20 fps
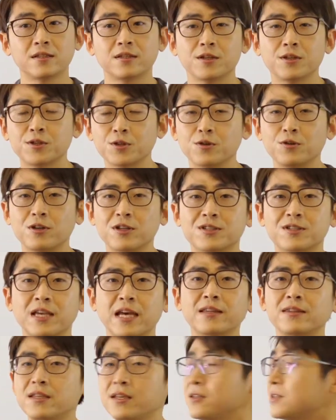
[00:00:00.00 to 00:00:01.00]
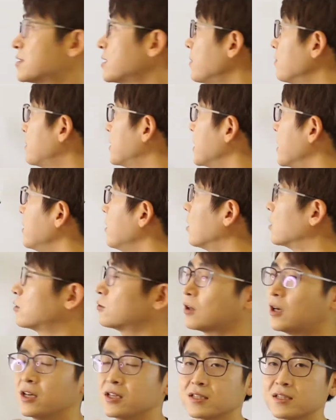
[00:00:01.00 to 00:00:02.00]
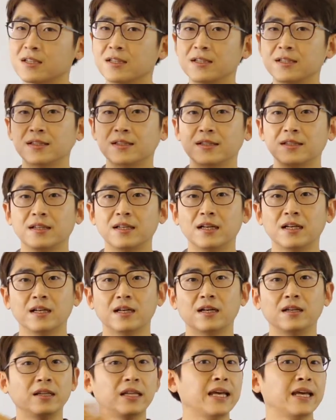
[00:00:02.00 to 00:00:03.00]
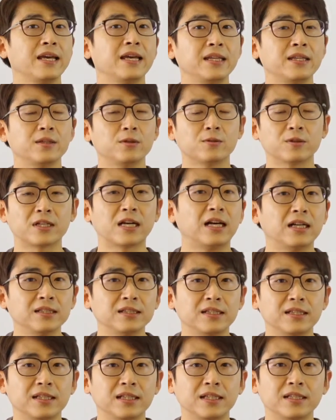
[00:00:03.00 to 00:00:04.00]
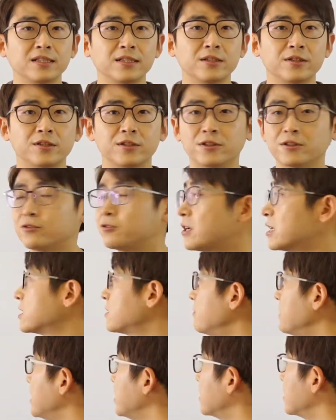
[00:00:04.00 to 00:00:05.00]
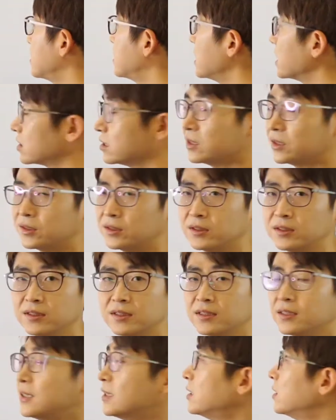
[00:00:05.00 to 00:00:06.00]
So you're sending something across a land or continent, you're transmitting a signal.